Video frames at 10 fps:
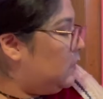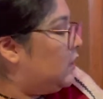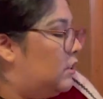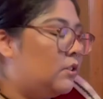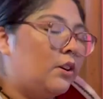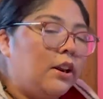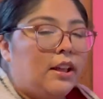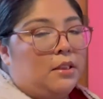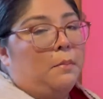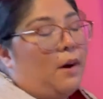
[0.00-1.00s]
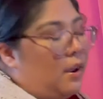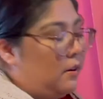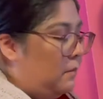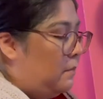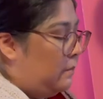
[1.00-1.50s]
Starting at the
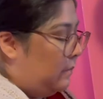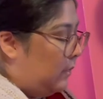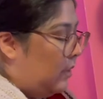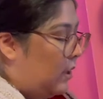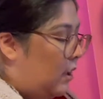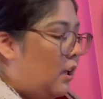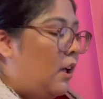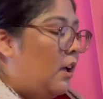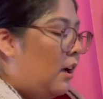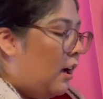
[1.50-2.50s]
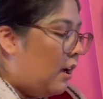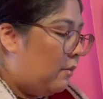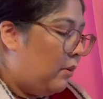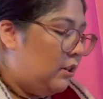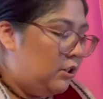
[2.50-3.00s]
bottom, I
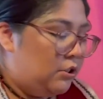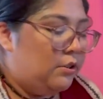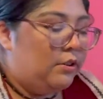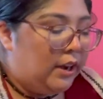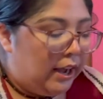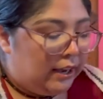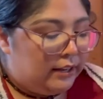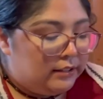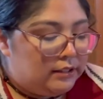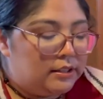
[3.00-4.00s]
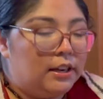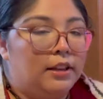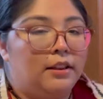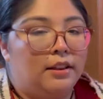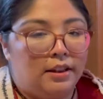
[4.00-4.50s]
want to show you guys,
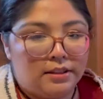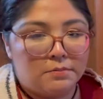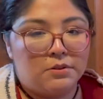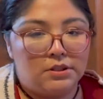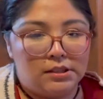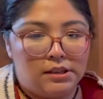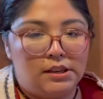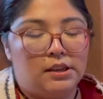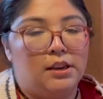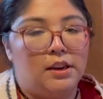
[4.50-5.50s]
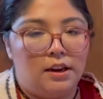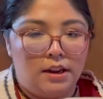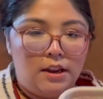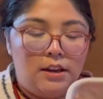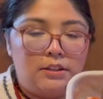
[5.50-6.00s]
it's mostly
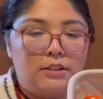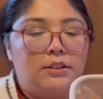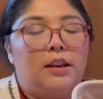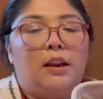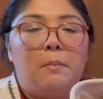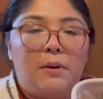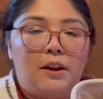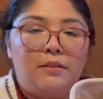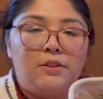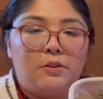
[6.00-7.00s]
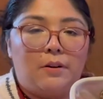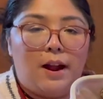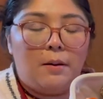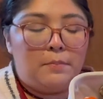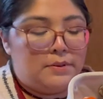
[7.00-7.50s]
just like a bin of
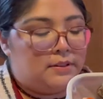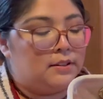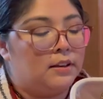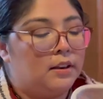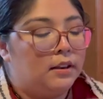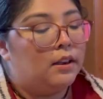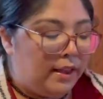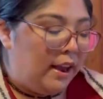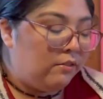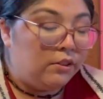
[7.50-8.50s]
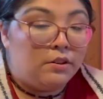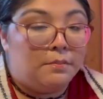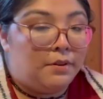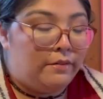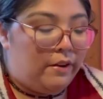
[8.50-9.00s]
scraps. I have a little
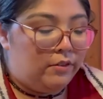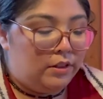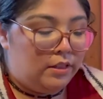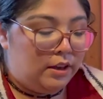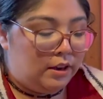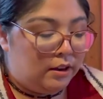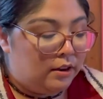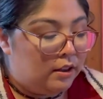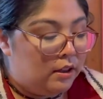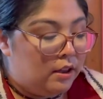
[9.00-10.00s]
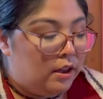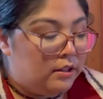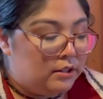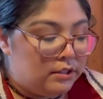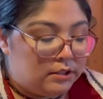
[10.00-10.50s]
bit of everything.
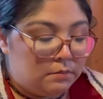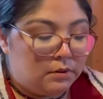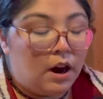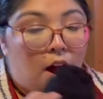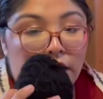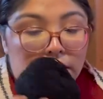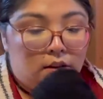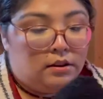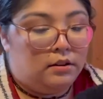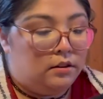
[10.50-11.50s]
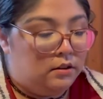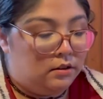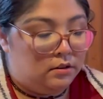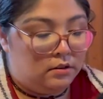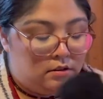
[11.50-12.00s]
This is some
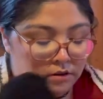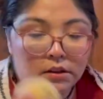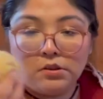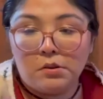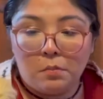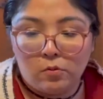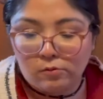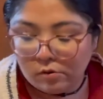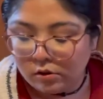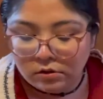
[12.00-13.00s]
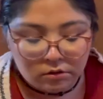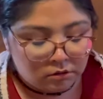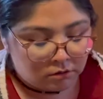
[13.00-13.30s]
cotton, some wool,